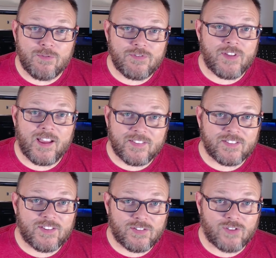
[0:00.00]
think
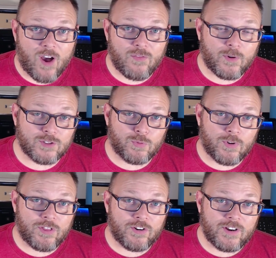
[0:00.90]
that this software is
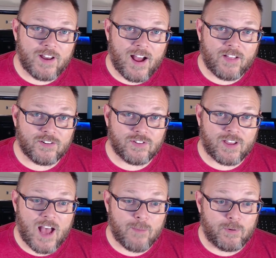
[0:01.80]
worth $30 a
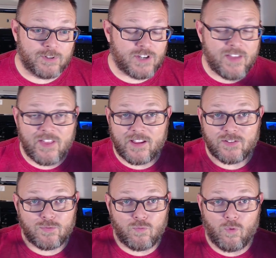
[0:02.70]
copy, which I think
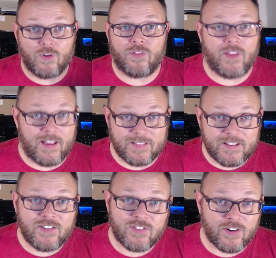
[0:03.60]
it's worth at
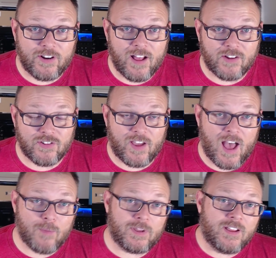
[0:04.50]
least $30 a
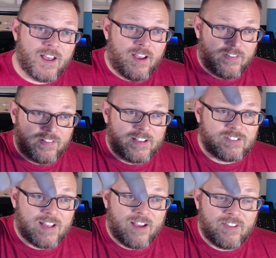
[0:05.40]
copy, the
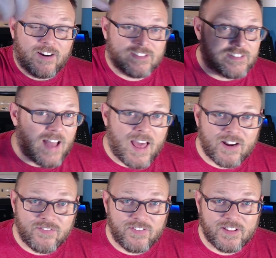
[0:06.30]
link's down there. It's not
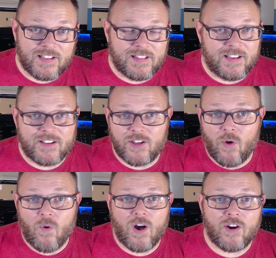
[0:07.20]
an affiliate link.
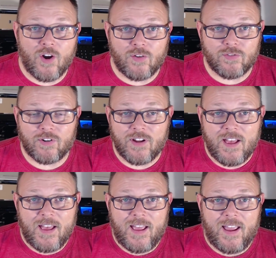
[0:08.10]
Go on over
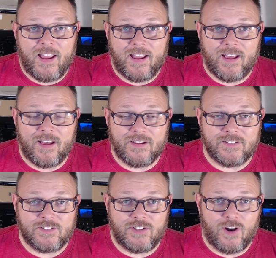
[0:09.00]

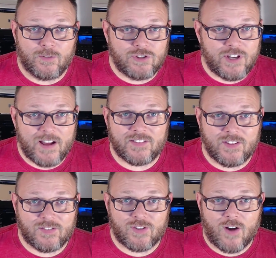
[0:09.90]
and, you know, check
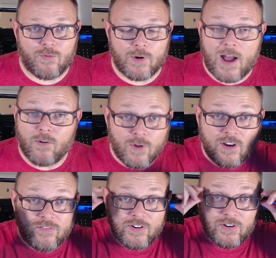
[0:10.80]
this software out, run
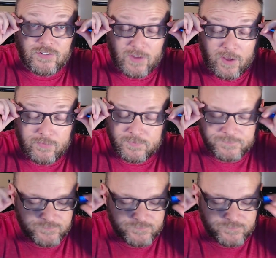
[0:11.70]
it for yourself.